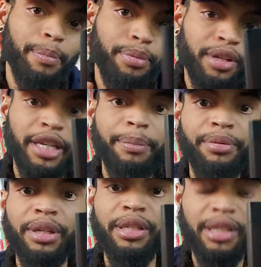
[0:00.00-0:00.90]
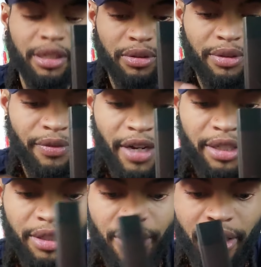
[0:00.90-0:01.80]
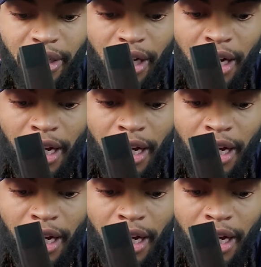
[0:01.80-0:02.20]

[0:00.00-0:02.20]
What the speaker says: Brilliant, brilliant little device here.